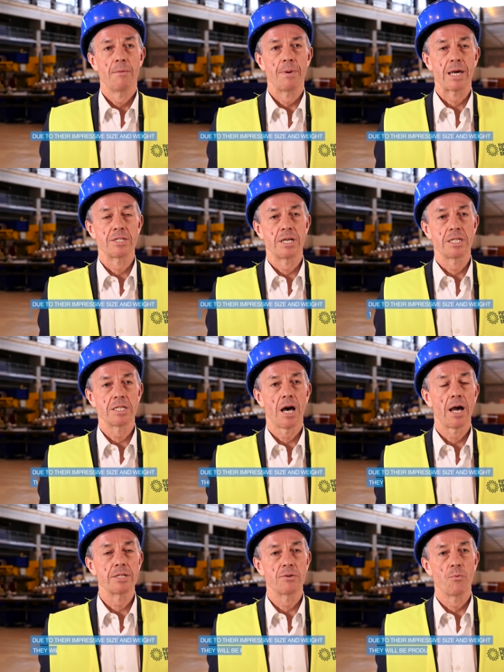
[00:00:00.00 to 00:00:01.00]
because their
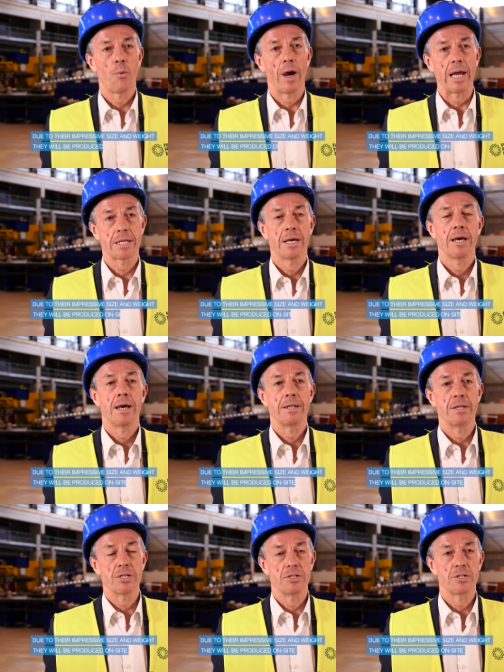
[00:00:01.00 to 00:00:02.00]
size and weight
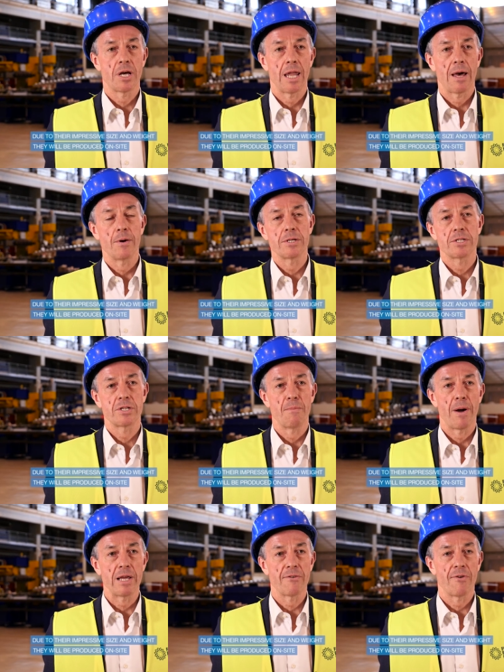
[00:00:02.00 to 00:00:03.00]
doesn't allow us to
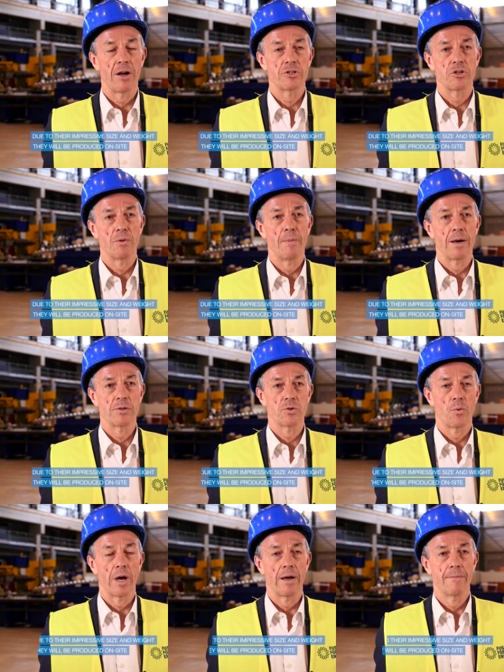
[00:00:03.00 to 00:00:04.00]
manufacture them
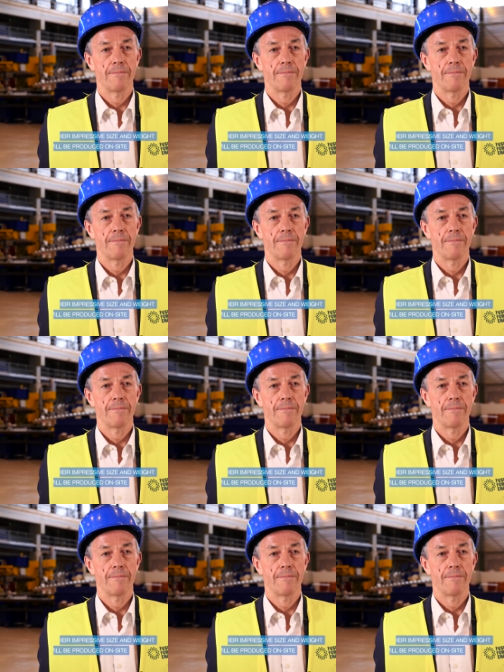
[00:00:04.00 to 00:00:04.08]
elsewhere.